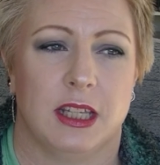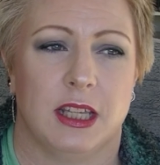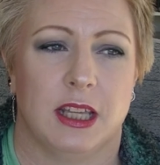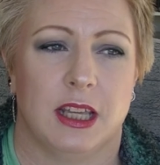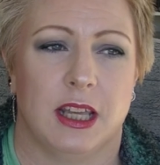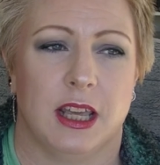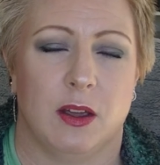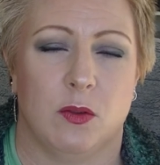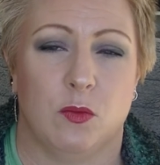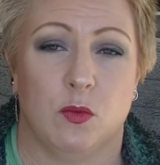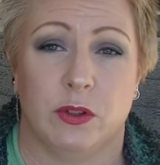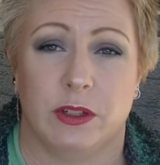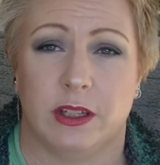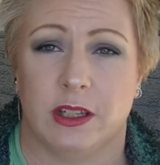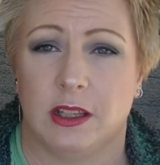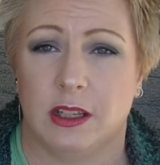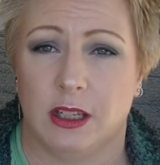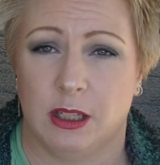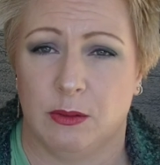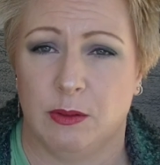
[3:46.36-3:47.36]
it was
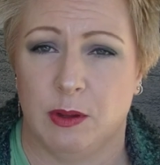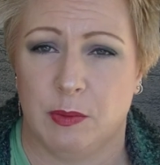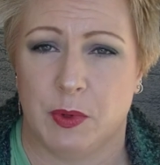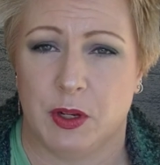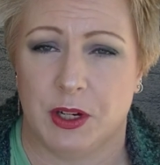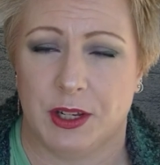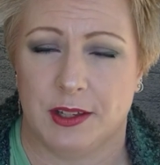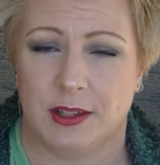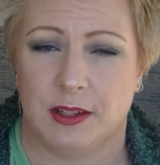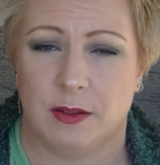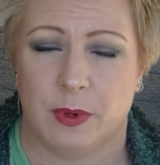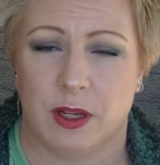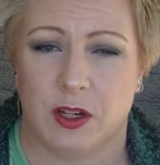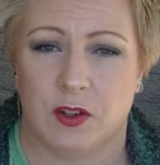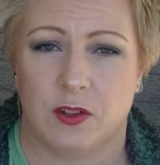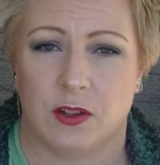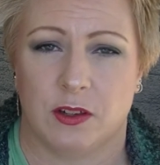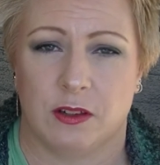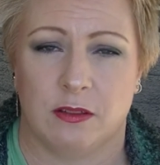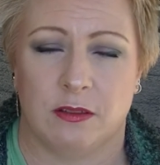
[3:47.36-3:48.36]
the Lewy bodies
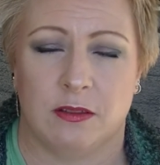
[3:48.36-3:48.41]
dementia